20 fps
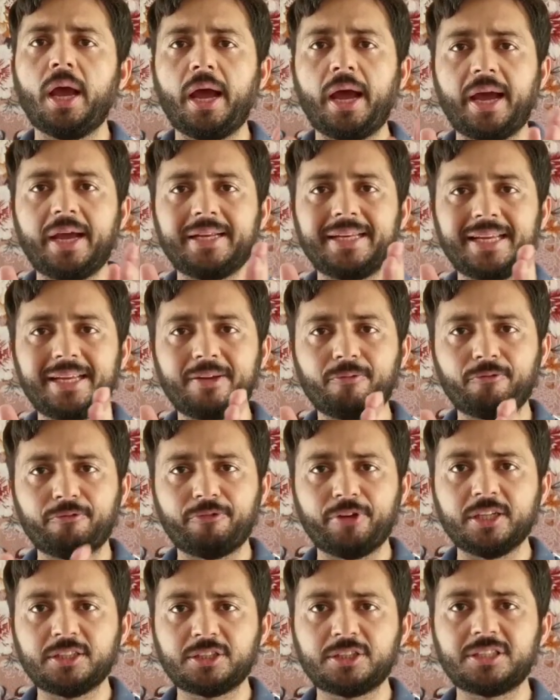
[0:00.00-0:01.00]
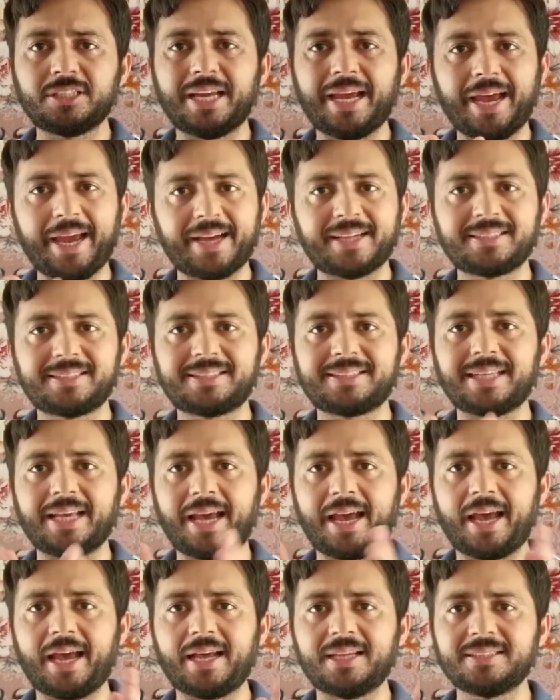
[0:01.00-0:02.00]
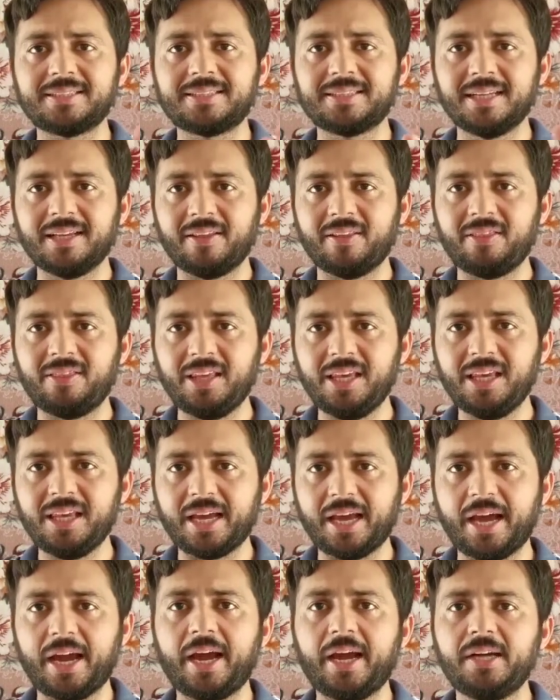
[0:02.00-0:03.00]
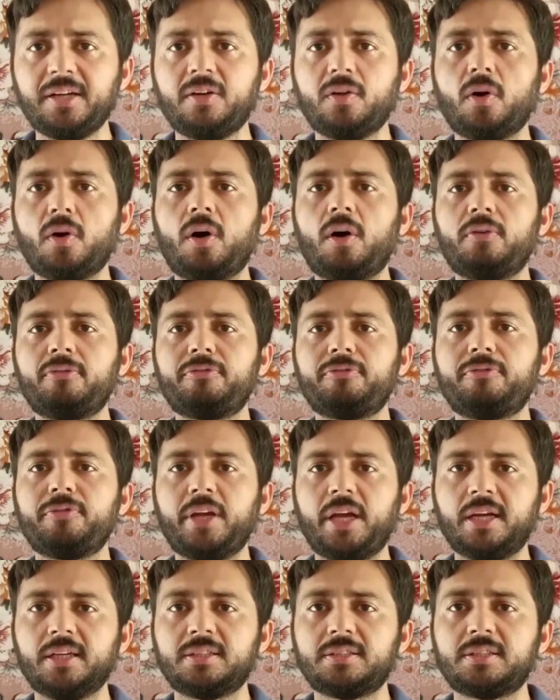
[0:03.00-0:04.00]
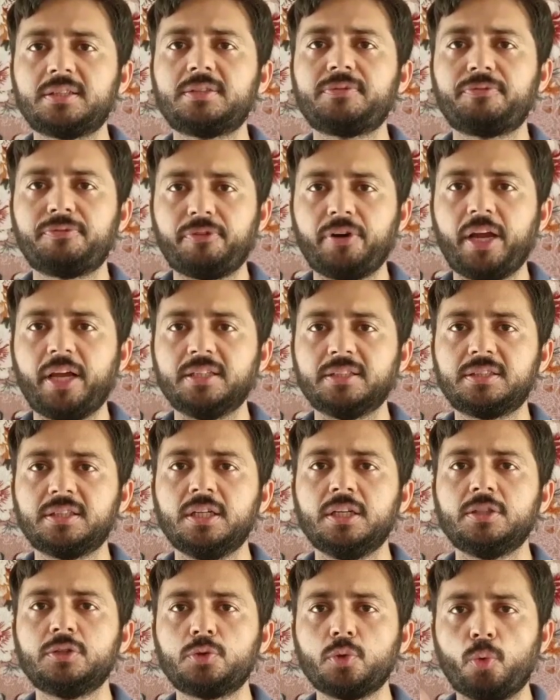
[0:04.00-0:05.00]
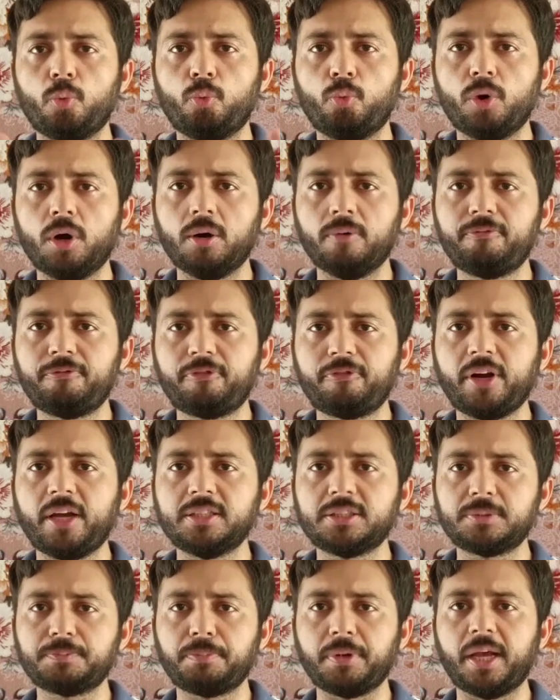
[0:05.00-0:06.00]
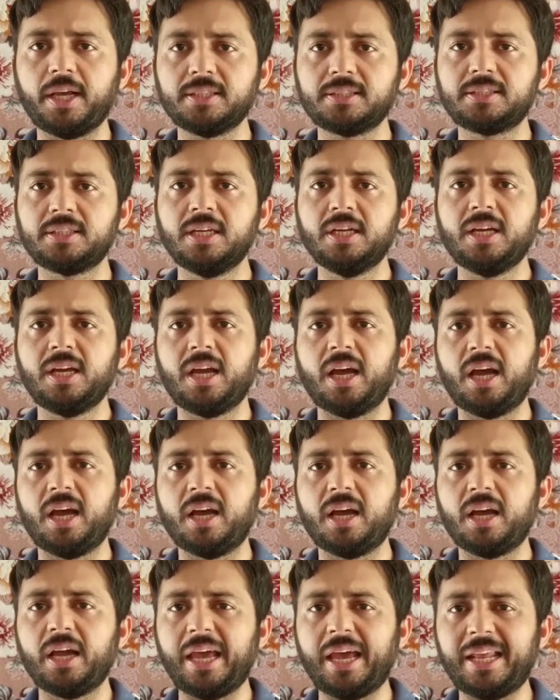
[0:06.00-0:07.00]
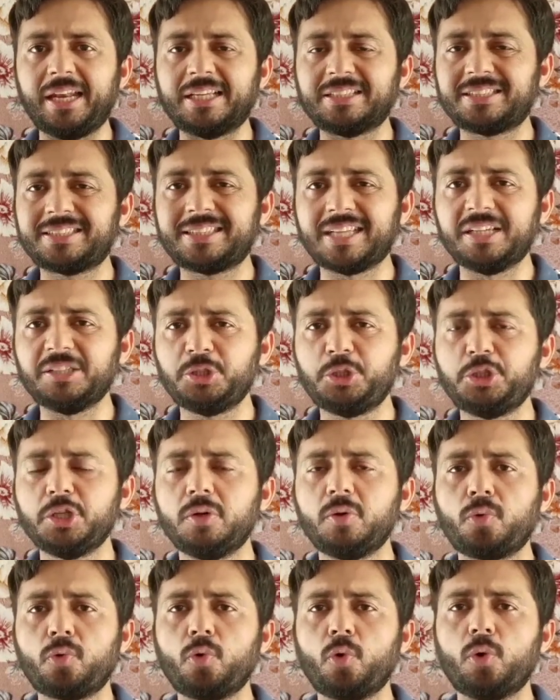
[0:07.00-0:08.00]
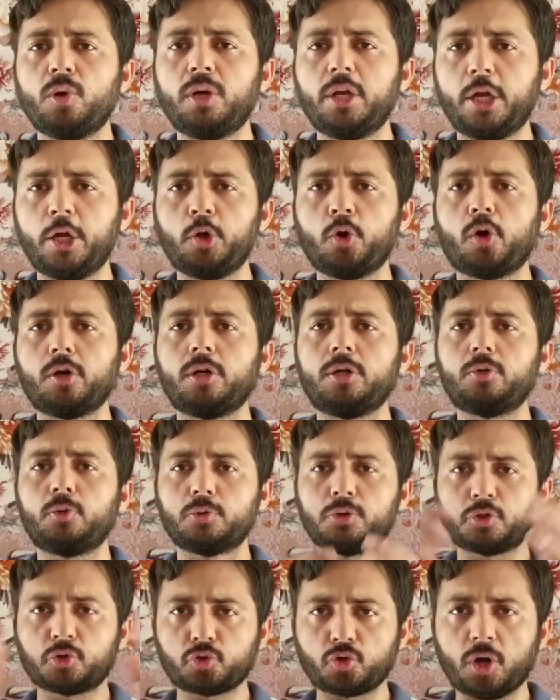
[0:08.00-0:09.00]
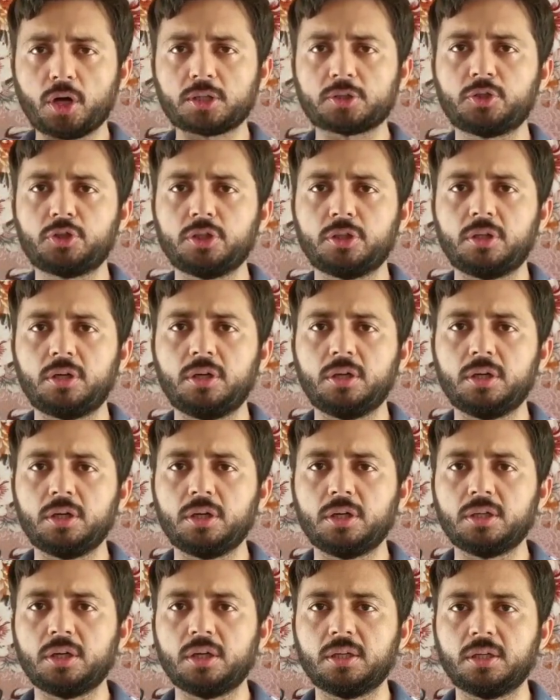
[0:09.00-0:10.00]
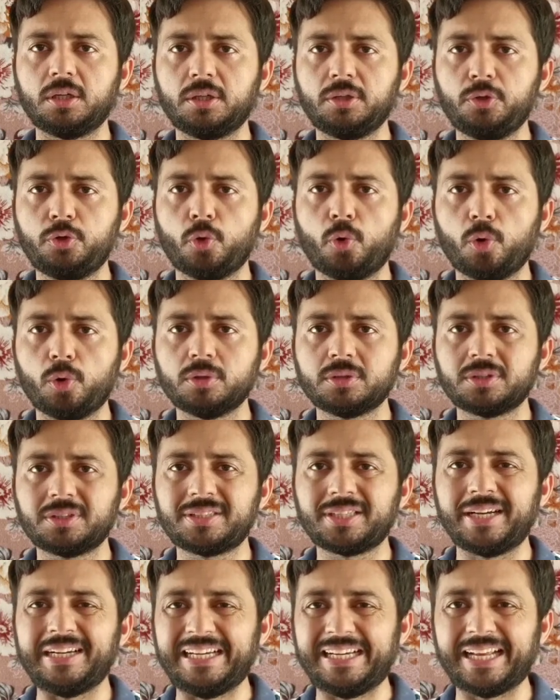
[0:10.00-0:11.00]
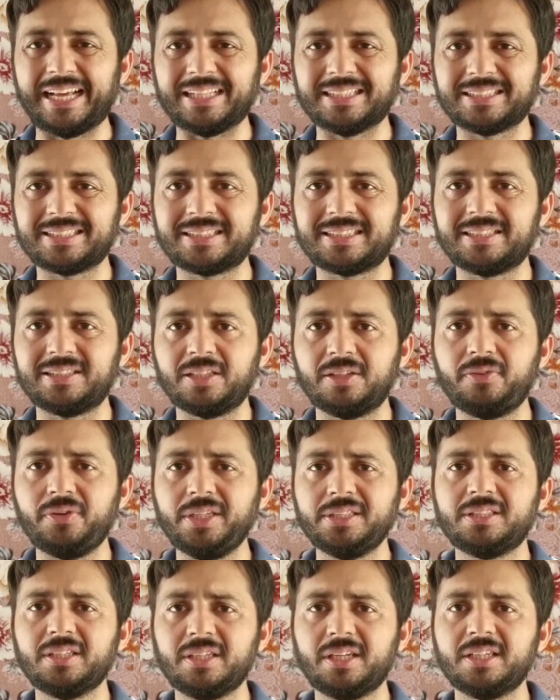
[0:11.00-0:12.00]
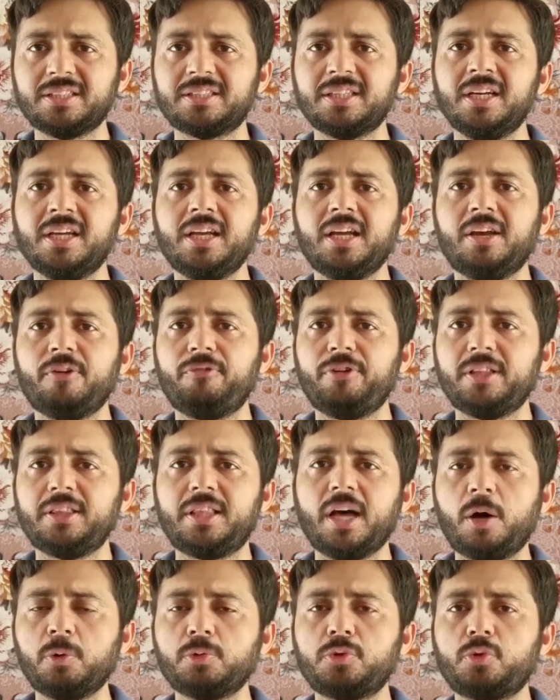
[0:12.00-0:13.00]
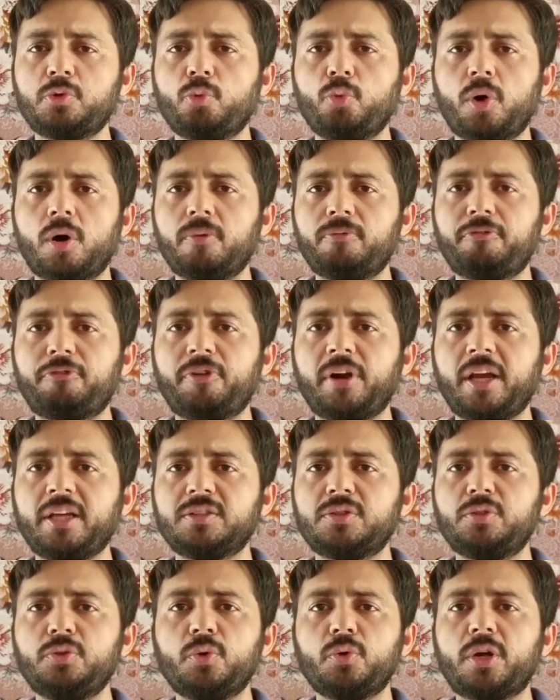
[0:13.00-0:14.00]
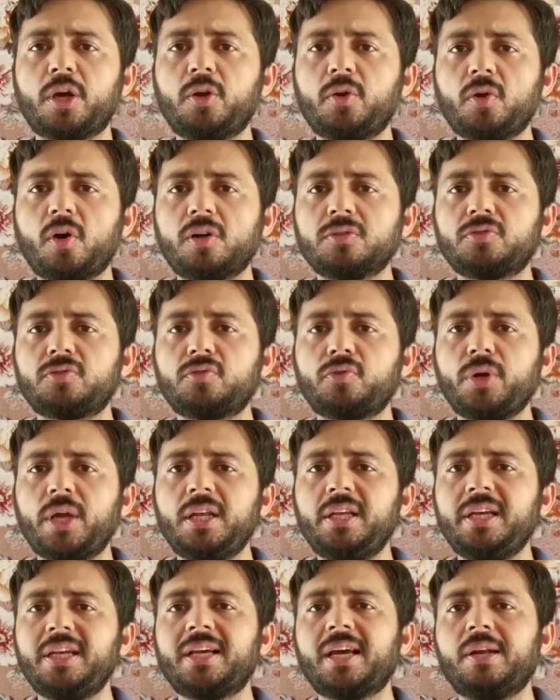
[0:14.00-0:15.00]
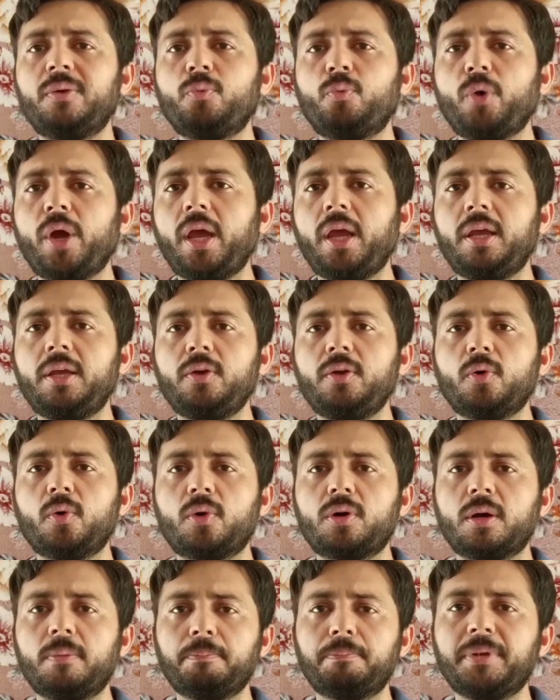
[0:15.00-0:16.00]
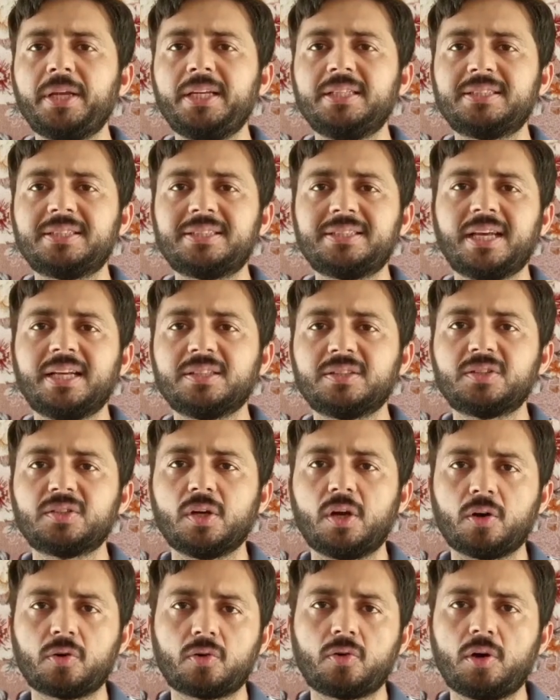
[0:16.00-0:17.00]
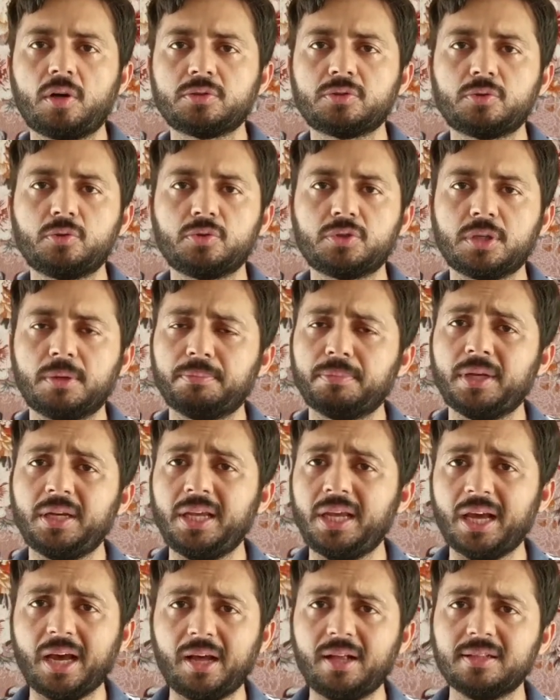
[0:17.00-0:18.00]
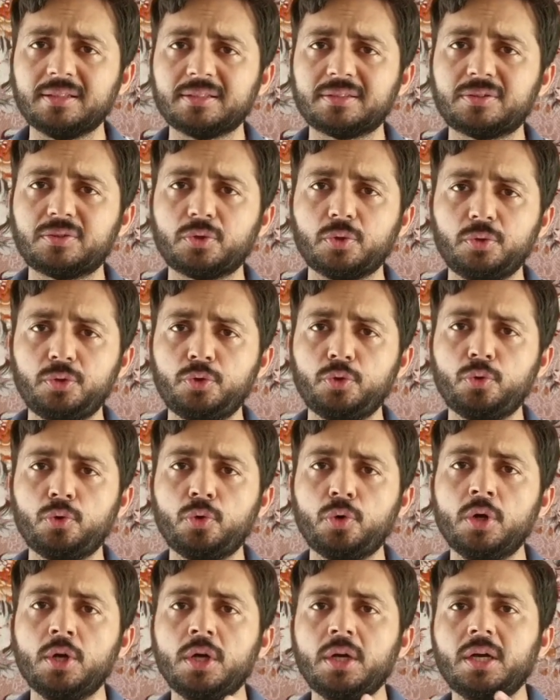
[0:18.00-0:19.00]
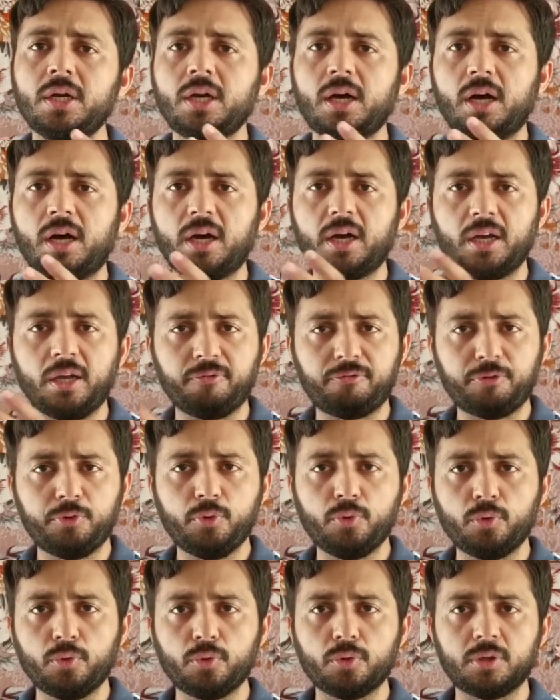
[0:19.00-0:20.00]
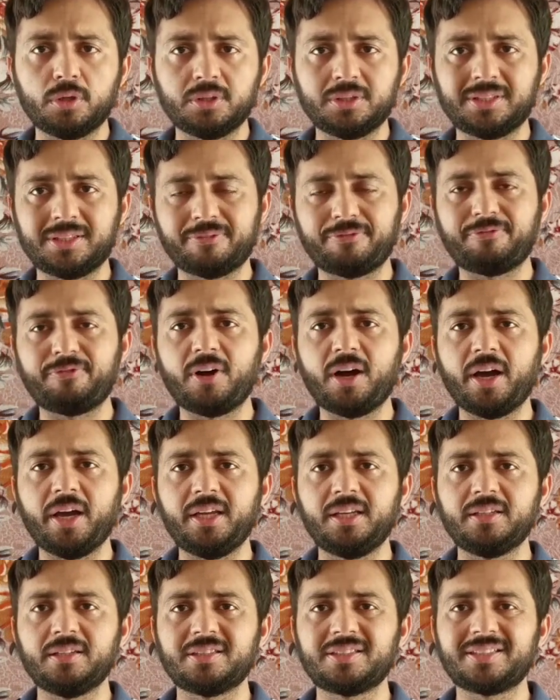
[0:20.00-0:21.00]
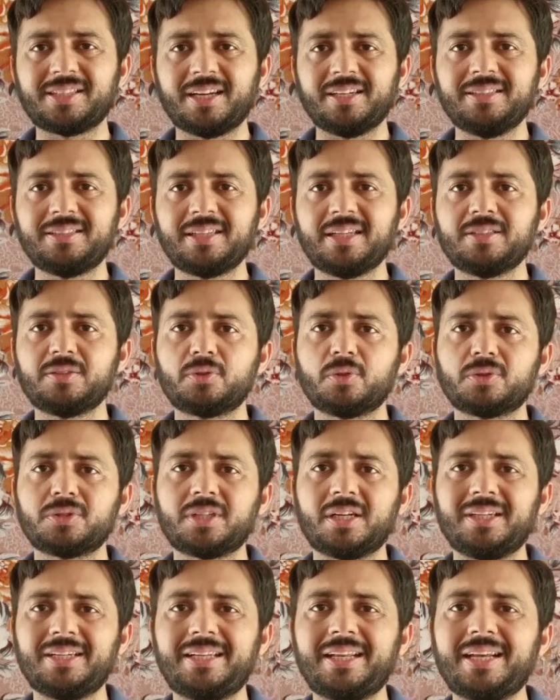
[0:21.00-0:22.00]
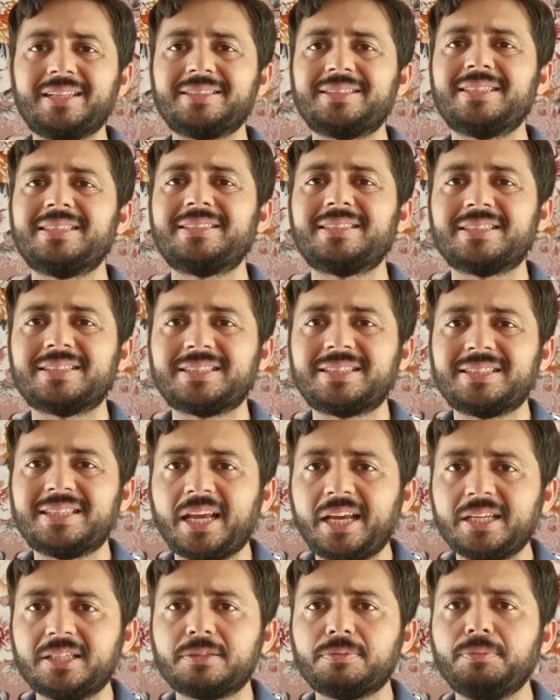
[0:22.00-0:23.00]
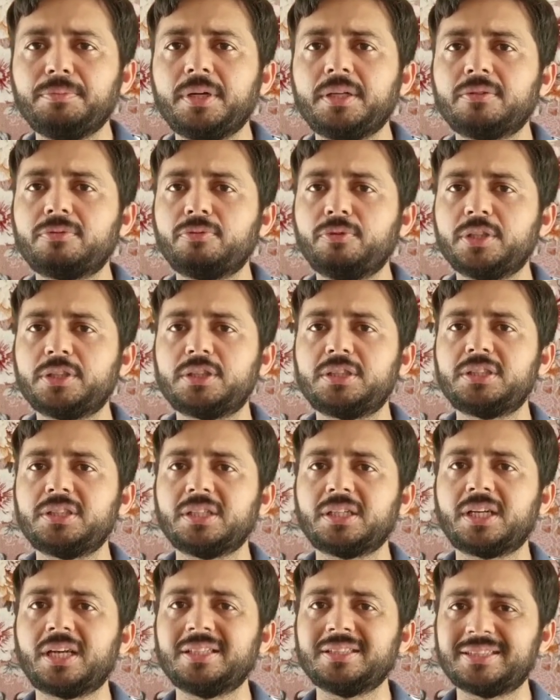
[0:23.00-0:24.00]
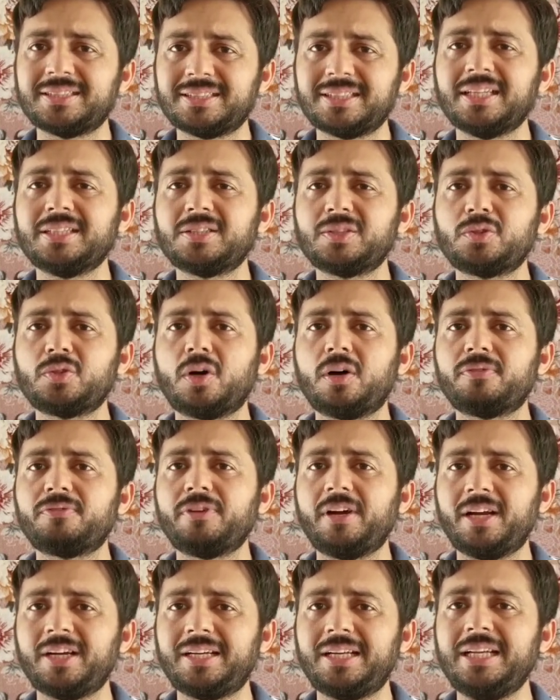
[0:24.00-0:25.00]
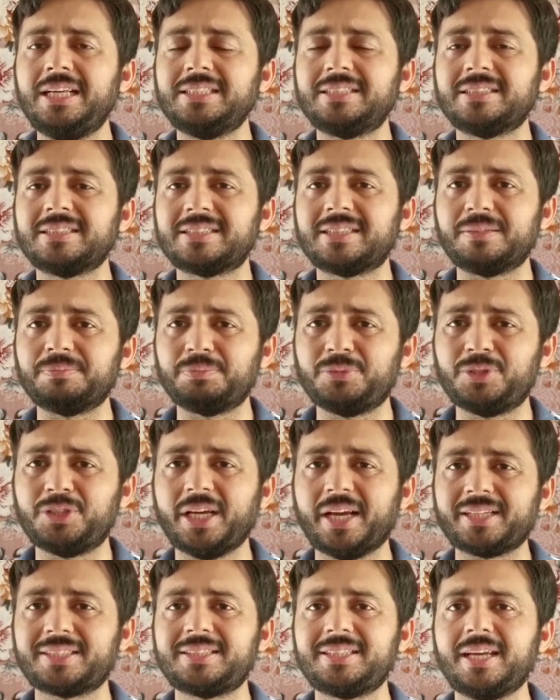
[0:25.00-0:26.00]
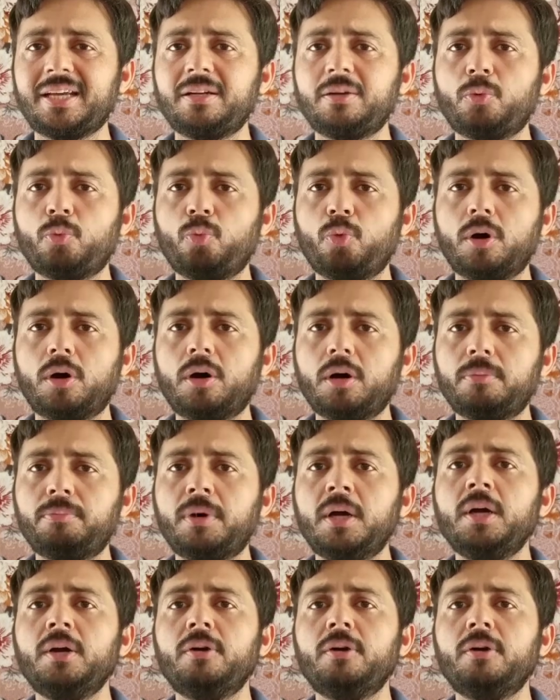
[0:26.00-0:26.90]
and which acts as the head of its phrase. So verb phrase plays an essential role in order to structure your sentence. The reason is, without verb phrase you cannot really convey your complete sense across to somebody else. So if you define a sentence, so sentence is a statement which consists of at least a subject and a verb